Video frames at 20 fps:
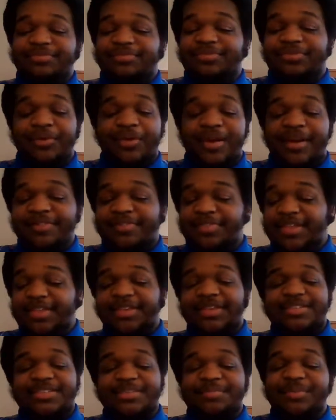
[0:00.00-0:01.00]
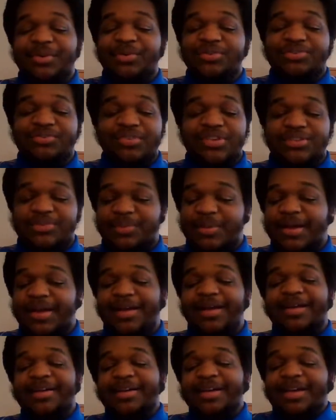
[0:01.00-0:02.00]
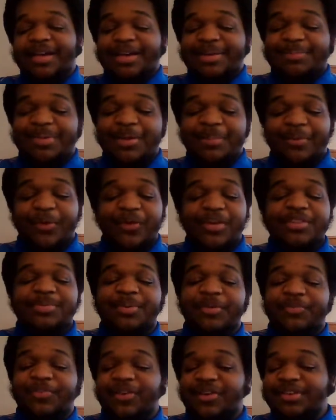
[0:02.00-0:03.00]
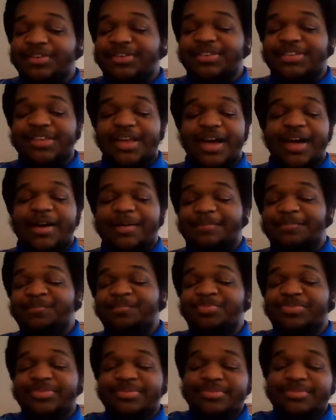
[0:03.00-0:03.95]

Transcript: For I think that's the most reason why people always prefer sub